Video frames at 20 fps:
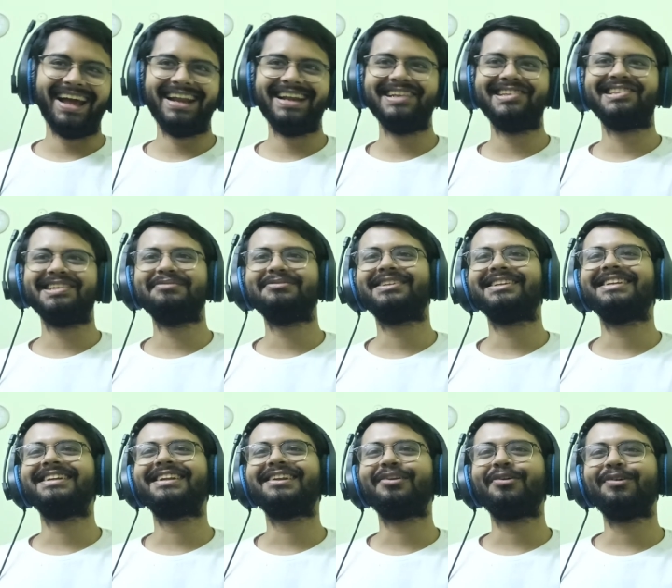And it seems the
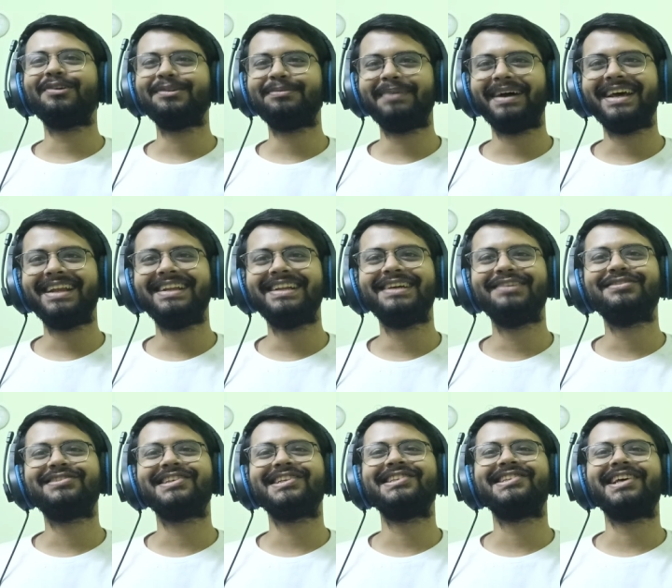little old man
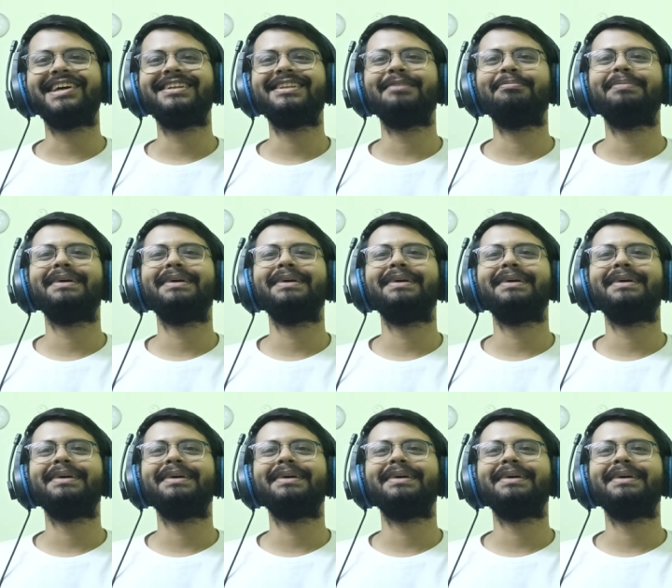lives inside